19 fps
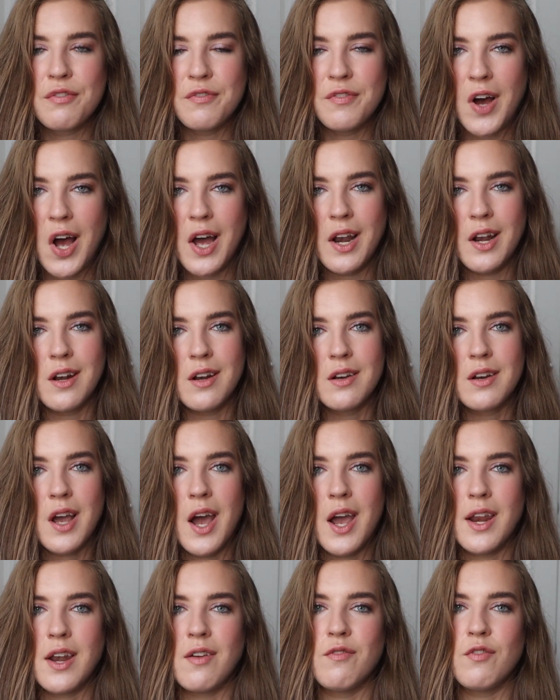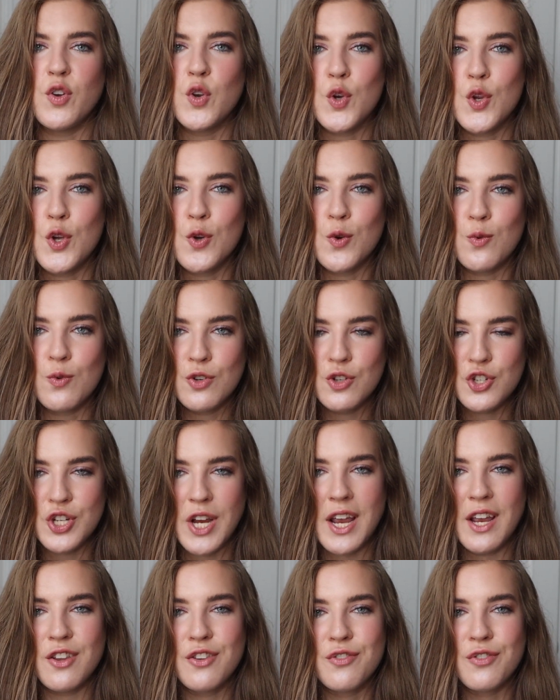fun kind of new
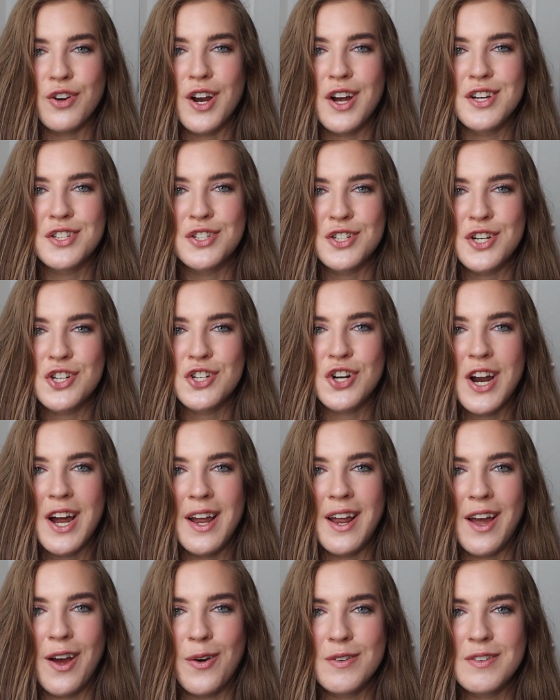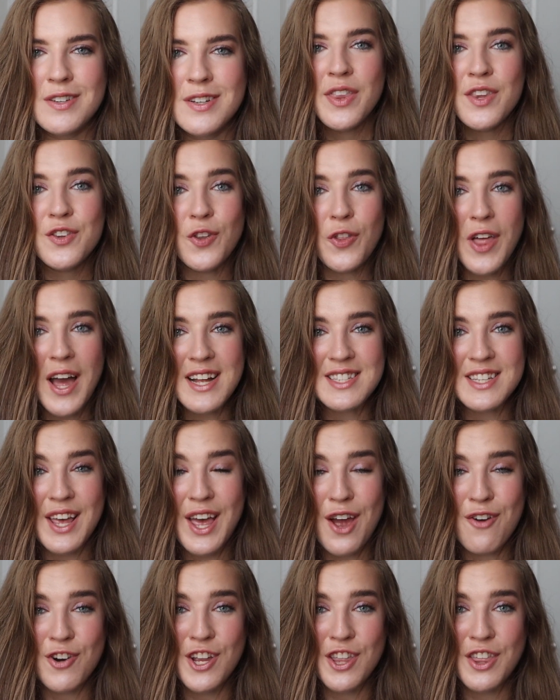shades for us to try out. So that's
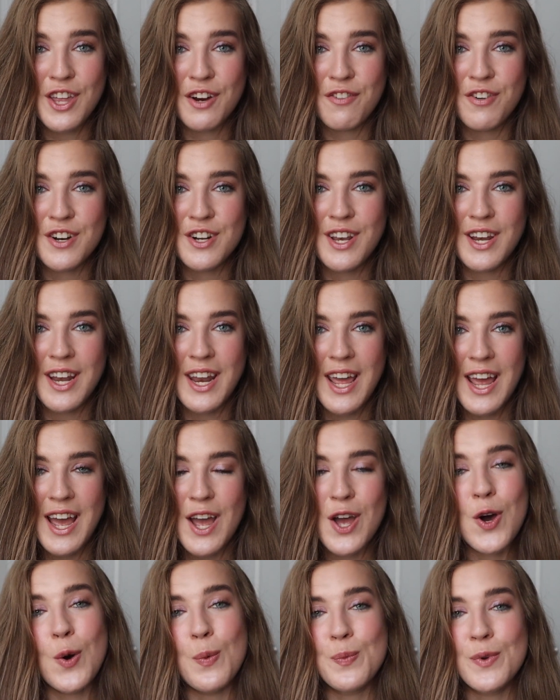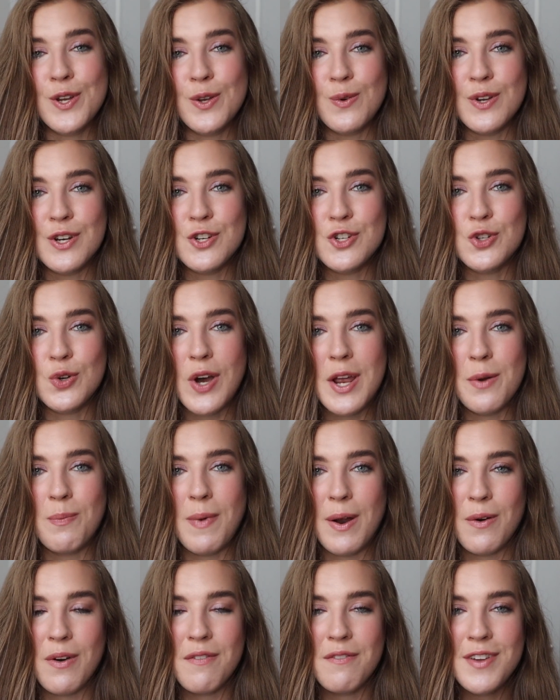everything for today. I hope you enjoyed
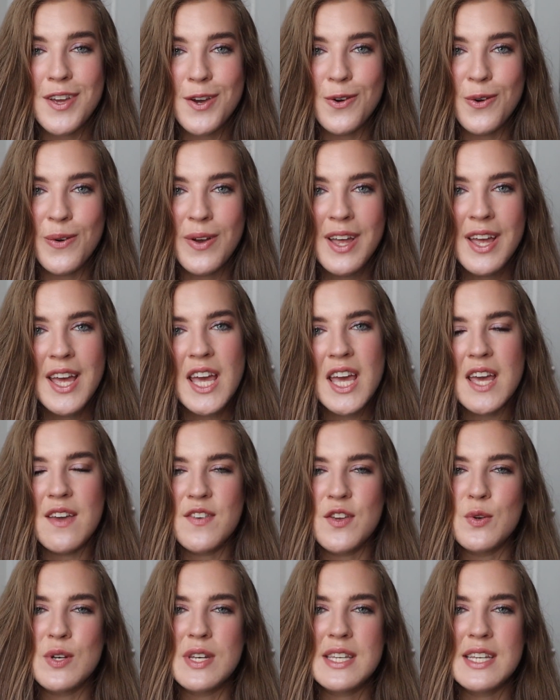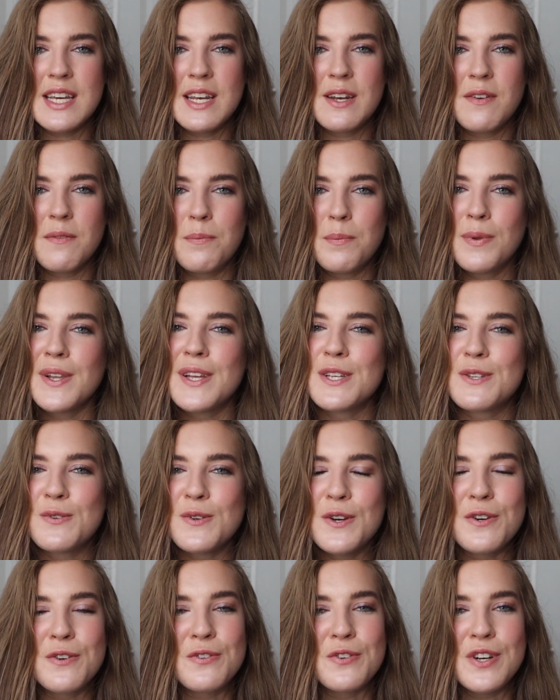my review. If you did, please
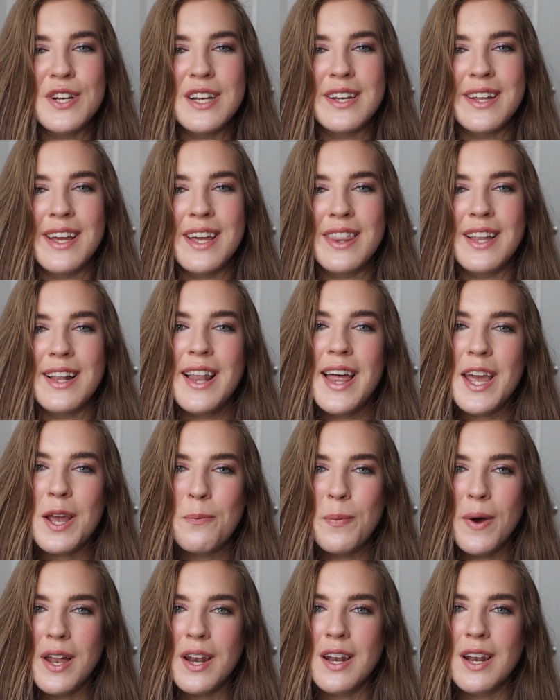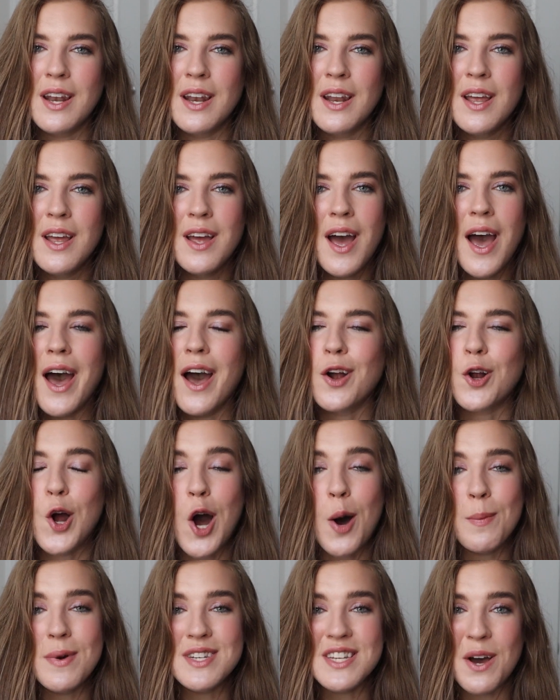feel free to hit the like button.
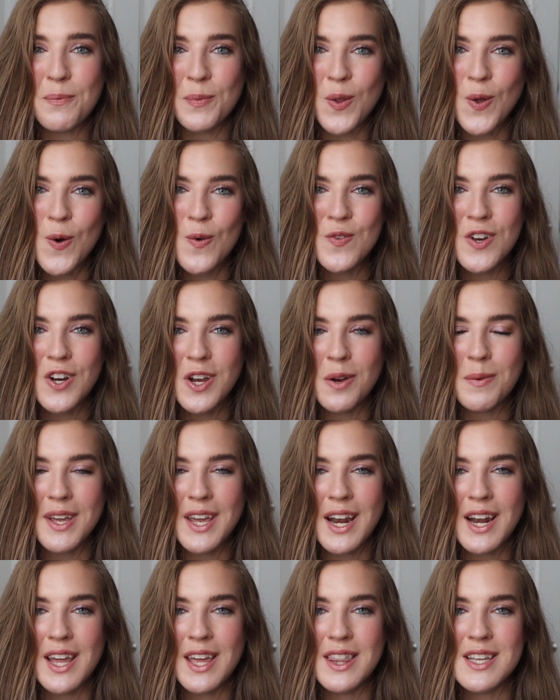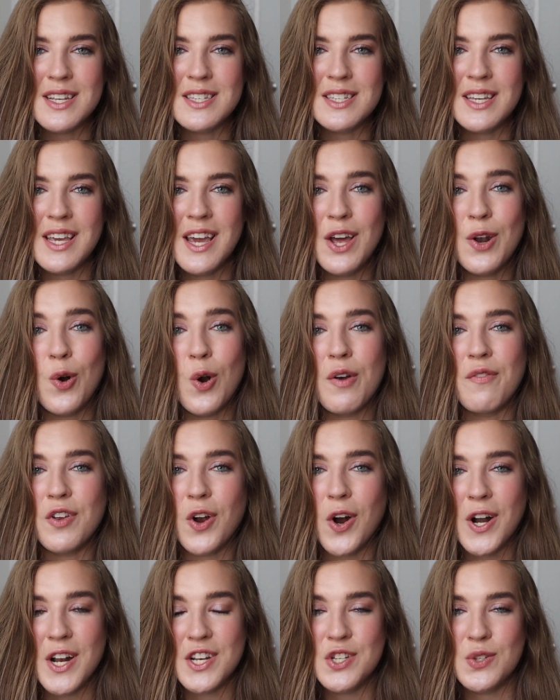Comment down below if you're going to be getting this kit, or if you
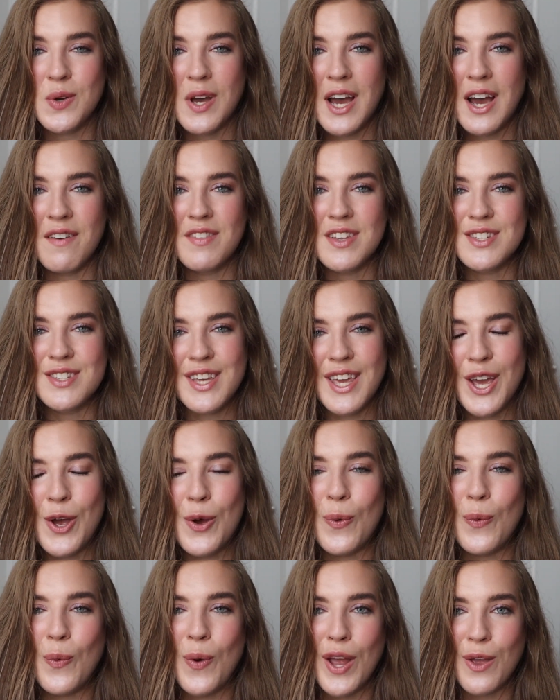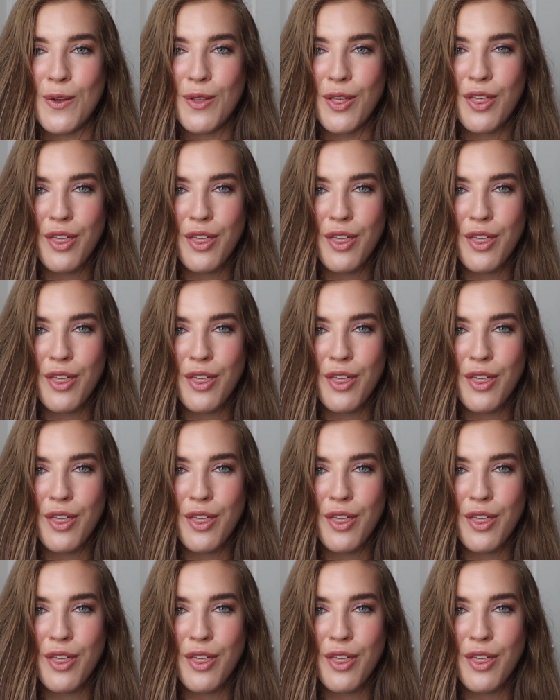already do have this kit, what you